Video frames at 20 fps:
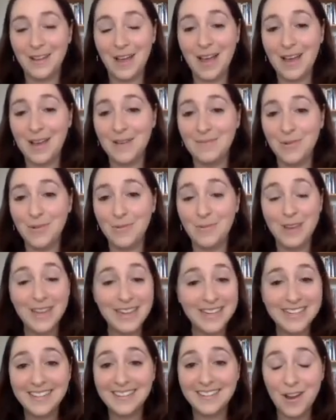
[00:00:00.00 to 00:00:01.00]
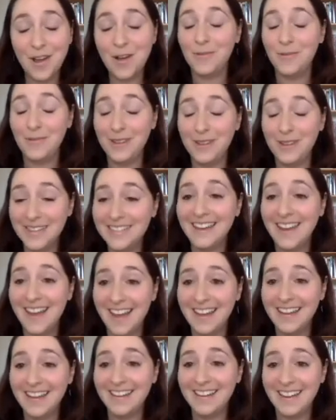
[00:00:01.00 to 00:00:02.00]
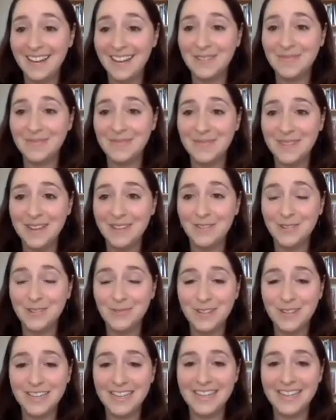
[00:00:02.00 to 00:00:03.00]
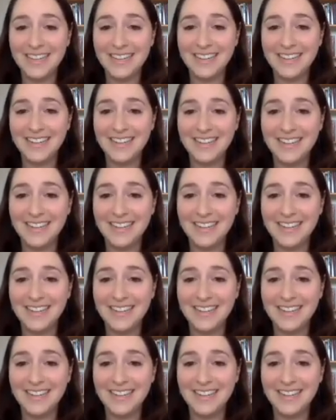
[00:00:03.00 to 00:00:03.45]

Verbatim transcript: Um, we did no, we did not. Um, it was really oh